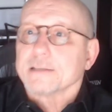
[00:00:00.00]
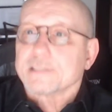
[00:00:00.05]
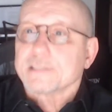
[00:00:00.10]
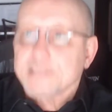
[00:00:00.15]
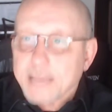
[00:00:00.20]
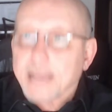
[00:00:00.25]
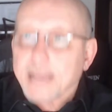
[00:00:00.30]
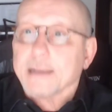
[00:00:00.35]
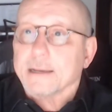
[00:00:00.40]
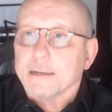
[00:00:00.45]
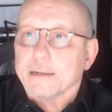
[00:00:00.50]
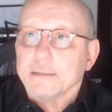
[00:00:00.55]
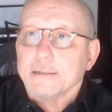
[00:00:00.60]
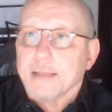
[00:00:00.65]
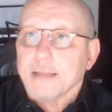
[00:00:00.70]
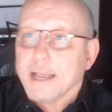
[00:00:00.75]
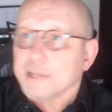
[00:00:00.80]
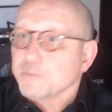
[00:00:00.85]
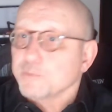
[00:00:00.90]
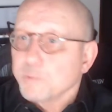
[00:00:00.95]

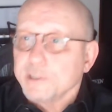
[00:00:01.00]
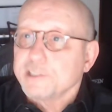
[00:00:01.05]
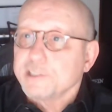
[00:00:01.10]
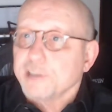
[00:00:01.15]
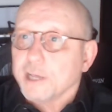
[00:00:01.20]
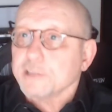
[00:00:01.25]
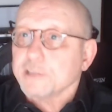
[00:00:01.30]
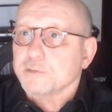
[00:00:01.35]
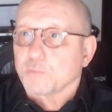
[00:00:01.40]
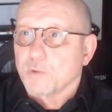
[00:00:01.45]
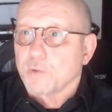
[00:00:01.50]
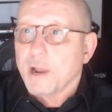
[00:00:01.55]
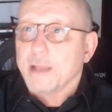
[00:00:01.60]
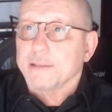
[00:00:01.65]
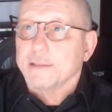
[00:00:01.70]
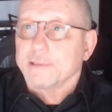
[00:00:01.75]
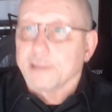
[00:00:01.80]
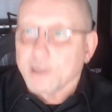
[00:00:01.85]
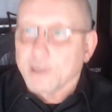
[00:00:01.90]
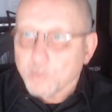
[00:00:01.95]
Second, as we just
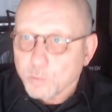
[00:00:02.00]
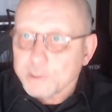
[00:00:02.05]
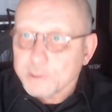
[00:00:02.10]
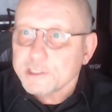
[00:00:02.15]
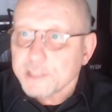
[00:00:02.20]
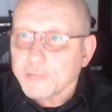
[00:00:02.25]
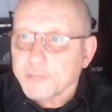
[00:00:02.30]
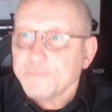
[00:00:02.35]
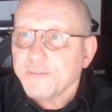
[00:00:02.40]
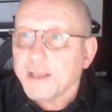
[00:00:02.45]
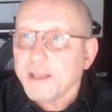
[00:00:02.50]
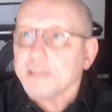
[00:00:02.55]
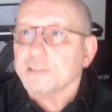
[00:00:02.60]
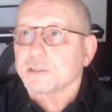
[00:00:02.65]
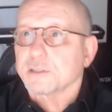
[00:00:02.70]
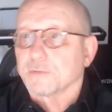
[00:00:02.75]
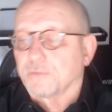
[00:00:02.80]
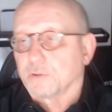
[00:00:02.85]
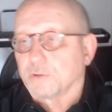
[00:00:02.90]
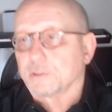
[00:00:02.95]
read, there was the
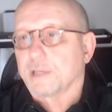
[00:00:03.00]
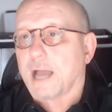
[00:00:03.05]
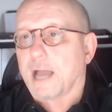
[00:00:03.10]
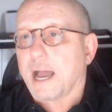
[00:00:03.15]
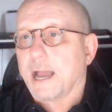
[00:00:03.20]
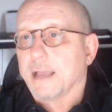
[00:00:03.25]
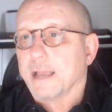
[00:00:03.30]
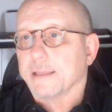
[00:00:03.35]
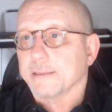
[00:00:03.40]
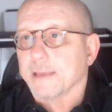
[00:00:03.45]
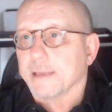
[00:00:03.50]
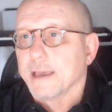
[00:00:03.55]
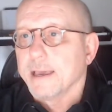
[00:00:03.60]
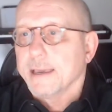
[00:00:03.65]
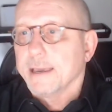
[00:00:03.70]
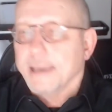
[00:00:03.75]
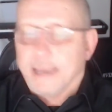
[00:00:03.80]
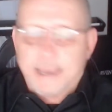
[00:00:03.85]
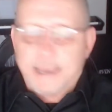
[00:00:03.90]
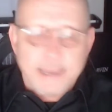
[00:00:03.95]
festival tithe,
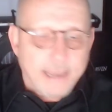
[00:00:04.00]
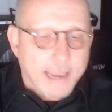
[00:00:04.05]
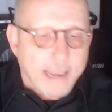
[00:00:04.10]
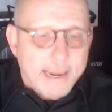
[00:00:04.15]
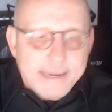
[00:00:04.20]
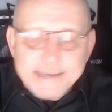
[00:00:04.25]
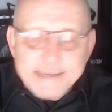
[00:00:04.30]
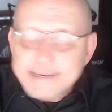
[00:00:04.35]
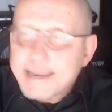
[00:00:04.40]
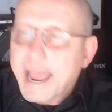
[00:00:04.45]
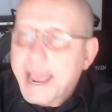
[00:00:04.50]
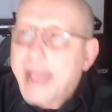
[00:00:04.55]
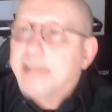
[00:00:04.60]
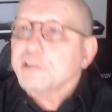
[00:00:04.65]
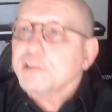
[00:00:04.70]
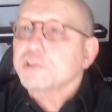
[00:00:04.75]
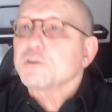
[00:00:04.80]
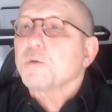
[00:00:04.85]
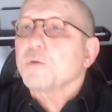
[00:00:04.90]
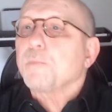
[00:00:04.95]
a
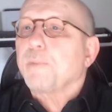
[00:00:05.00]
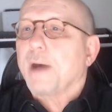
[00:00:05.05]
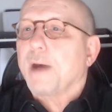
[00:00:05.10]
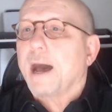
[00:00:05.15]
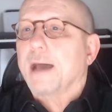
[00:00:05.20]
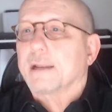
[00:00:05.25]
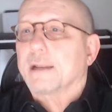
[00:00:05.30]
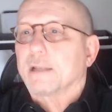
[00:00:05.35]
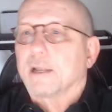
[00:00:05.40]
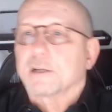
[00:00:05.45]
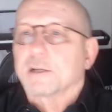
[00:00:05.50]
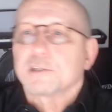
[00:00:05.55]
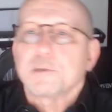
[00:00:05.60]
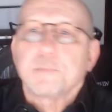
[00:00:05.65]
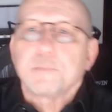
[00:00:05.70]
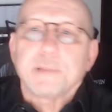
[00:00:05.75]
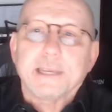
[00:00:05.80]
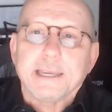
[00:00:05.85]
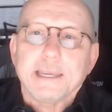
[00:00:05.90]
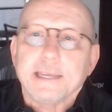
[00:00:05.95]
national potluck
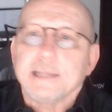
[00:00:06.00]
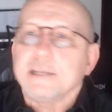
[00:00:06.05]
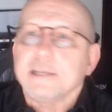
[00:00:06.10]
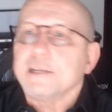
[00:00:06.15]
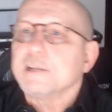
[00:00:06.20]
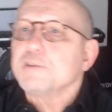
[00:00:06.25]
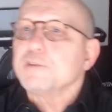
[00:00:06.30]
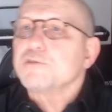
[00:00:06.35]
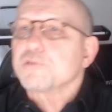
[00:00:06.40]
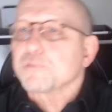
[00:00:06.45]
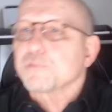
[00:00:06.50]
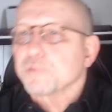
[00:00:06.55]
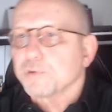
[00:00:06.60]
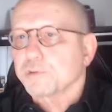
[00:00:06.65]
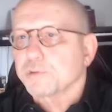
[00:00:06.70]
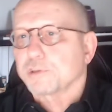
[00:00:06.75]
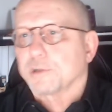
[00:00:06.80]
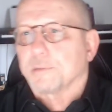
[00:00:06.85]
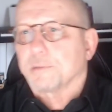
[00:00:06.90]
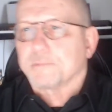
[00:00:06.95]
to be eaten in
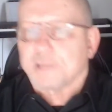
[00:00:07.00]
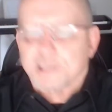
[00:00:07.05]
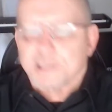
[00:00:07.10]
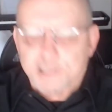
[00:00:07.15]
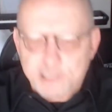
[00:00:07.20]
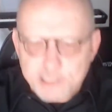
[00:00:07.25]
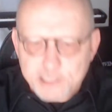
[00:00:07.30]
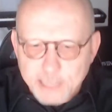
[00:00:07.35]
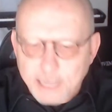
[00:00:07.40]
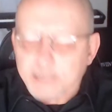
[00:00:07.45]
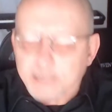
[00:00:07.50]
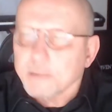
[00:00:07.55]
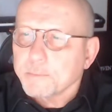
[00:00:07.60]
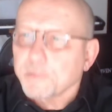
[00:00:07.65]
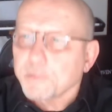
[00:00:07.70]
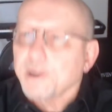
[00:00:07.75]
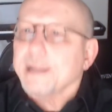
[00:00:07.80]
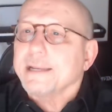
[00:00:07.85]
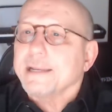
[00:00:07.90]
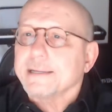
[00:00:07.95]
Jerusalem to
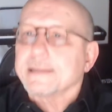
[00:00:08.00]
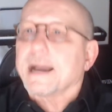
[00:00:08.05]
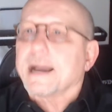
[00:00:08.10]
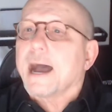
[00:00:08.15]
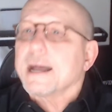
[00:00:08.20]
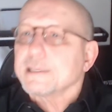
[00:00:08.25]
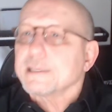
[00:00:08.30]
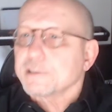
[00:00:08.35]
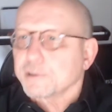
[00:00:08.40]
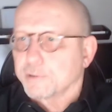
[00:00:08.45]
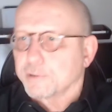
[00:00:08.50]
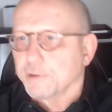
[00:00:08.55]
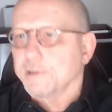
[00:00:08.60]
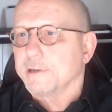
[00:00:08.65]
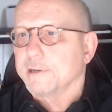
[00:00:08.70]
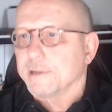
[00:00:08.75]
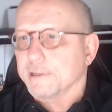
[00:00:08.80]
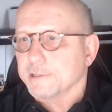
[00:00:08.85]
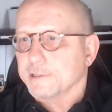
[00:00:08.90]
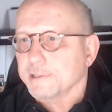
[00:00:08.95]
celebrate God's
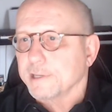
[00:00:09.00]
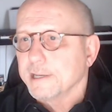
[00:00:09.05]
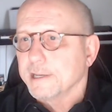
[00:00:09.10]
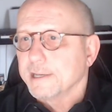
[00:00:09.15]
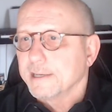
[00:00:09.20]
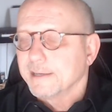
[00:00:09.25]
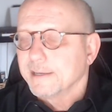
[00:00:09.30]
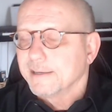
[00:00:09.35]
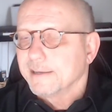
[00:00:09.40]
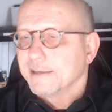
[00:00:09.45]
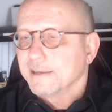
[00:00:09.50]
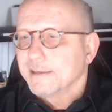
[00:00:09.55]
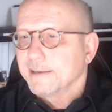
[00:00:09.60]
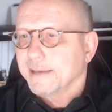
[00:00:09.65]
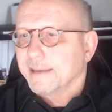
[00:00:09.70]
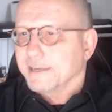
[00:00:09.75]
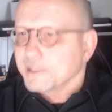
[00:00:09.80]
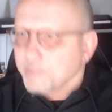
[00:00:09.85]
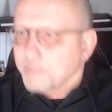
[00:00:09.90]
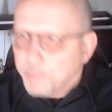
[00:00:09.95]
goodness
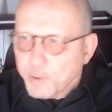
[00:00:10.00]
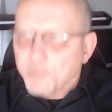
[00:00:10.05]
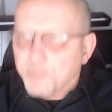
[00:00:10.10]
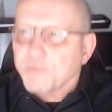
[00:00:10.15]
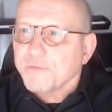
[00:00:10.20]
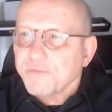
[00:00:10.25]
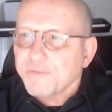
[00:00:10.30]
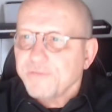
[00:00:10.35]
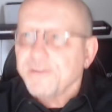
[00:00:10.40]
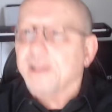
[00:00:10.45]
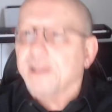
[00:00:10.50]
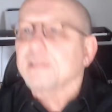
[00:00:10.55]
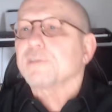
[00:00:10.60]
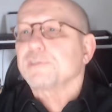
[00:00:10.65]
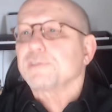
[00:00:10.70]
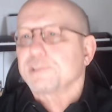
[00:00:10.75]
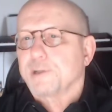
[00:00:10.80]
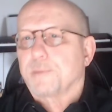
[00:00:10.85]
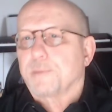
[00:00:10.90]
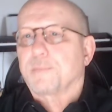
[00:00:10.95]
and to promote
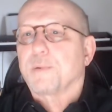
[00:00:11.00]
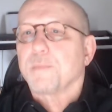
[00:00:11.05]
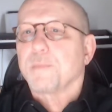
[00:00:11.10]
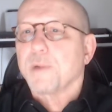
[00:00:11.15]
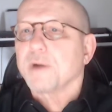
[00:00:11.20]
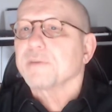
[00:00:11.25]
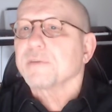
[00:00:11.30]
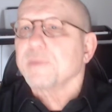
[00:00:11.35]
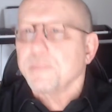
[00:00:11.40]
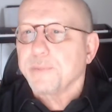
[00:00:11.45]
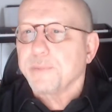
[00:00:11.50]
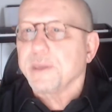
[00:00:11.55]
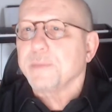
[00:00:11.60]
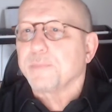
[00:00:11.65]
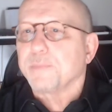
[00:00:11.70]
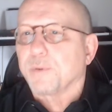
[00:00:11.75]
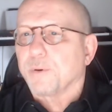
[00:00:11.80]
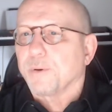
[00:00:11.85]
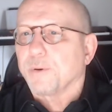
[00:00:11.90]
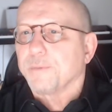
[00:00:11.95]
fellowship among the
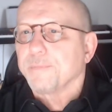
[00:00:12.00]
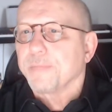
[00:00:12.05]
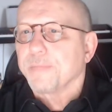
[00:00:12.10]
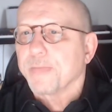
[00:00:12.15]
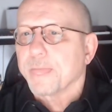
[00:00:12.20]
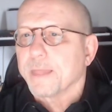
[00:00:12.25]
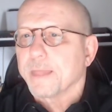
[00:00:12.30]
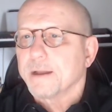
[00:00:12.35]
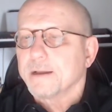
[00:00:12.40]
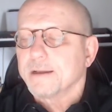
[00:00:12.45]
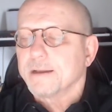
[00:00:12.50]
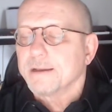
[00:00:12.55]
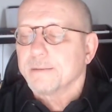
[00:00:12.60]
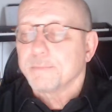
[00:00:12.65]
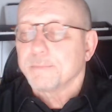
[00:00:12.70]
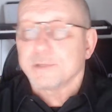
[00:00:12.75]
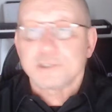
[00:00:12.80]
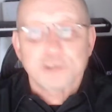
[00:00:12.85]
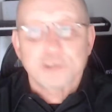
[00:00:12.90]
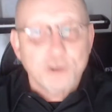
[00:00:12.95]
people.
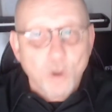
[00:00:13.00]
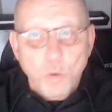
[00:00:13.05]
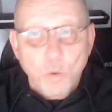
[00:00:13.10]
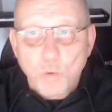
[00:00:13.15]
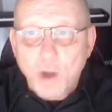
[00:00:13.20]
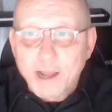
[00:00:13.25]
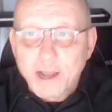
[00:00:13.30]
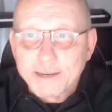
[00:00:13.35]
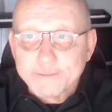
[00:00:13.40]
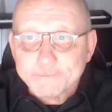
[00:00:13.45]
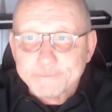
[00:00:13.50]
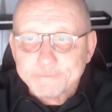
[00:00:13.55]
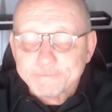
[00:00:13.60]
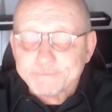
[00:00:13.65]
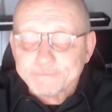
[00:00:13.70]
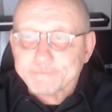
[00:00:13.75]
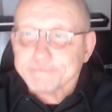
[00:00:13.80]
But you know what?